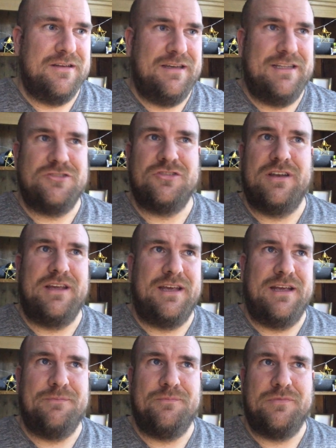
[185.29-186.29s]

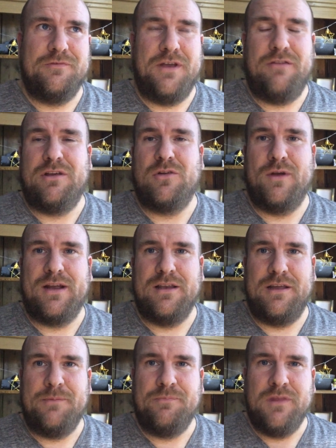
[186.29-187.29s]
literally very
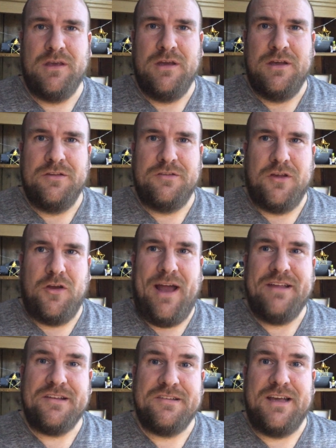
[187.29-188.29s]
quickly. So
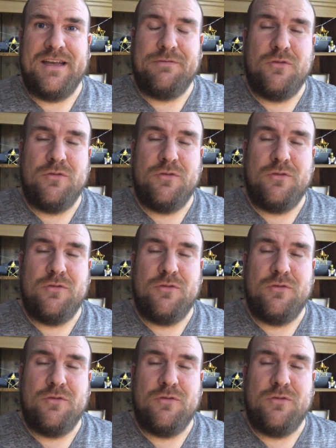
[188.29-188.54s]
as I said, if you